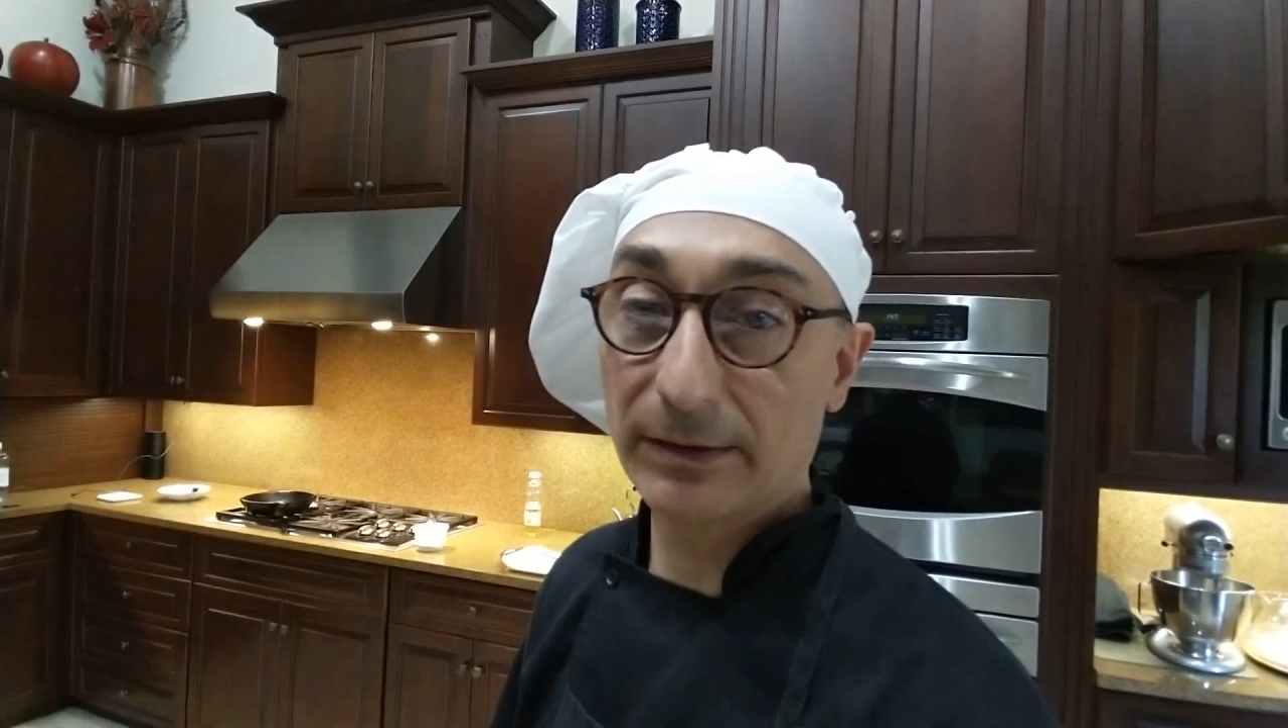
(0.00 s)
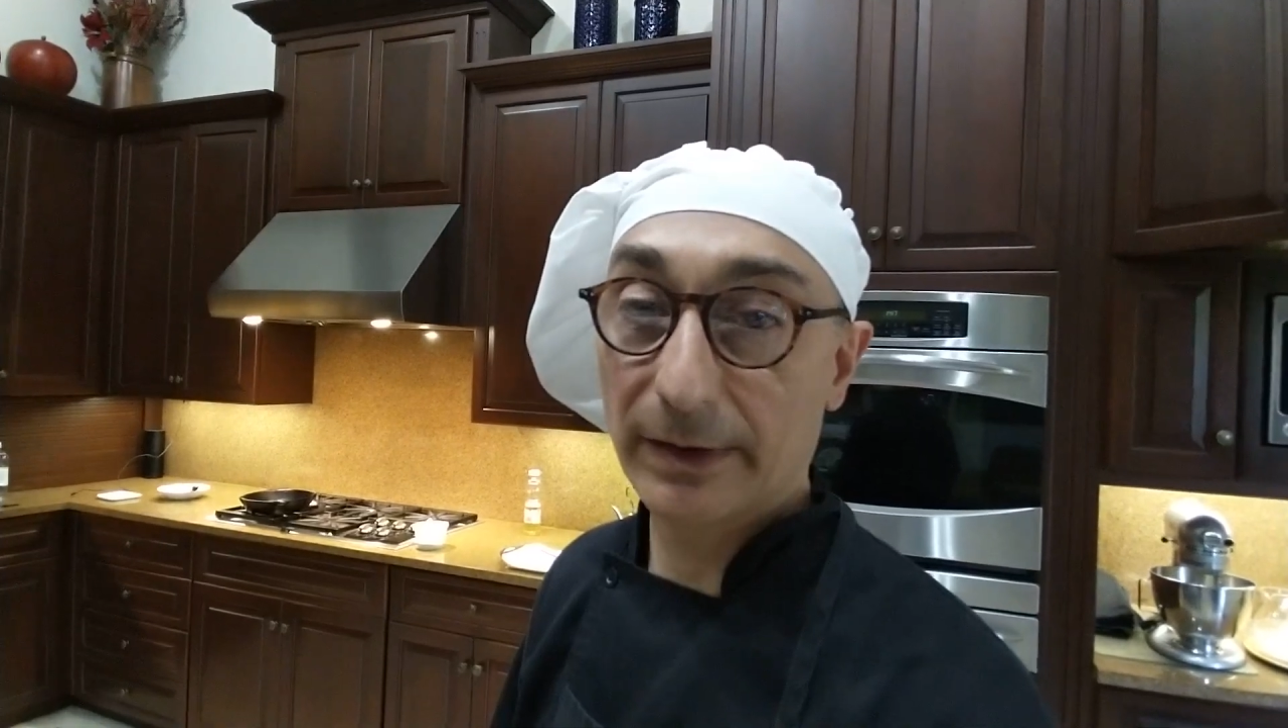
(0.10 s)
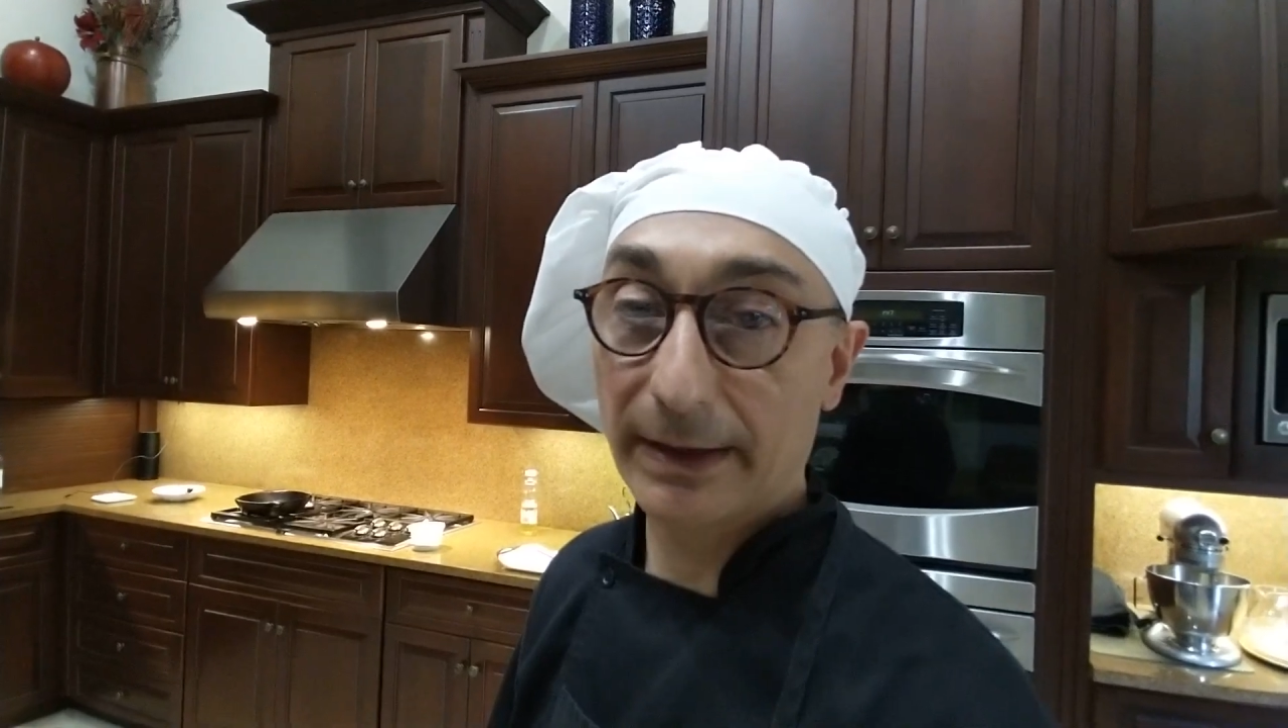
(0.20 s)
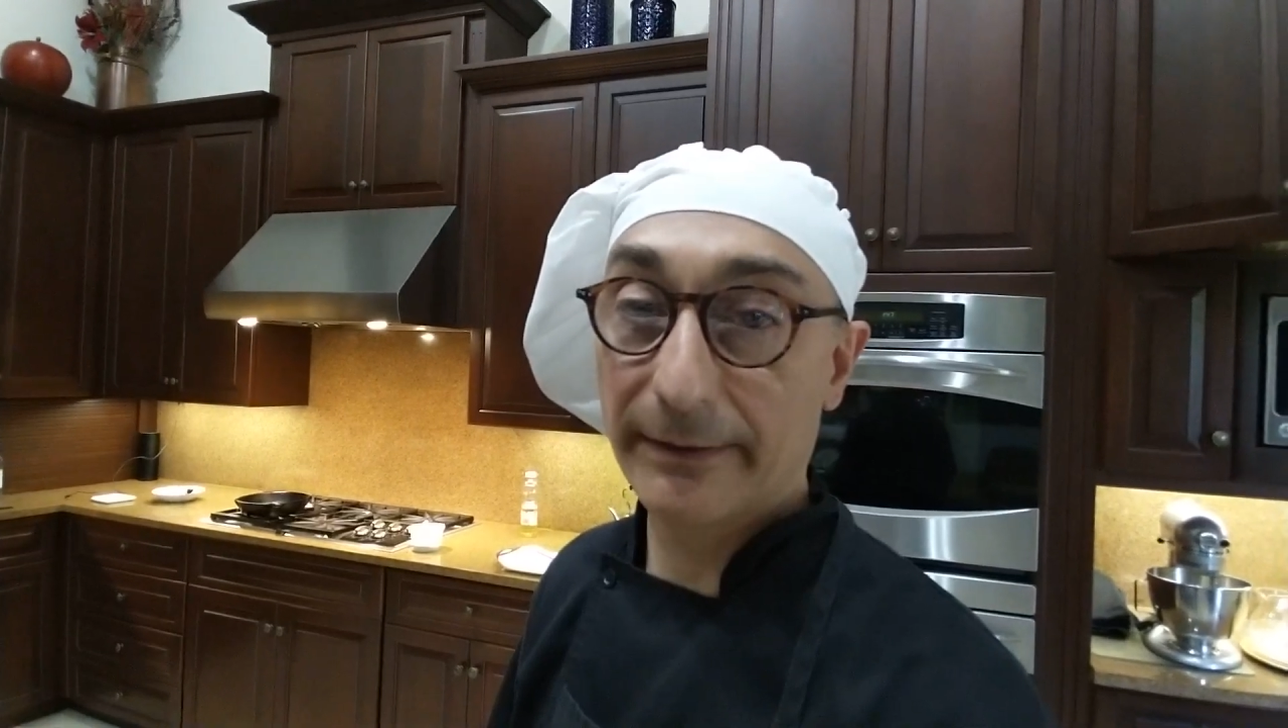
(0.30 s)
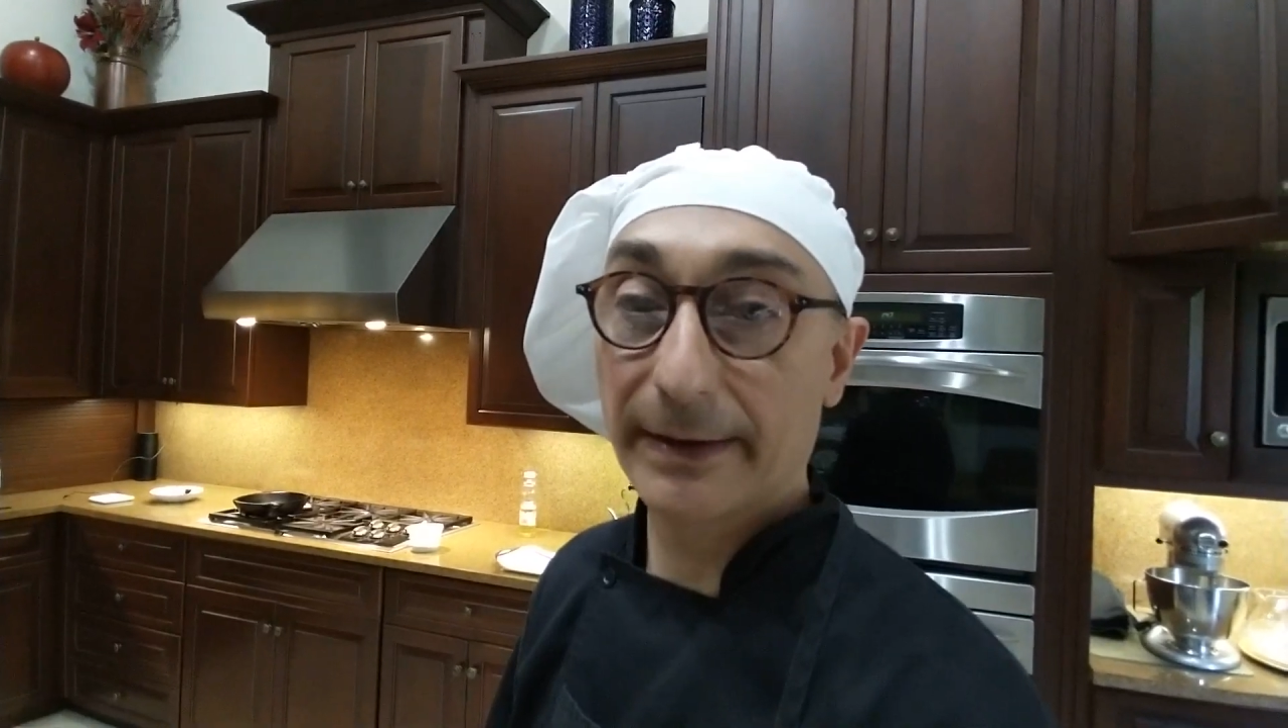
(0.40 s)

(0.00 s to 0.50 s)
to give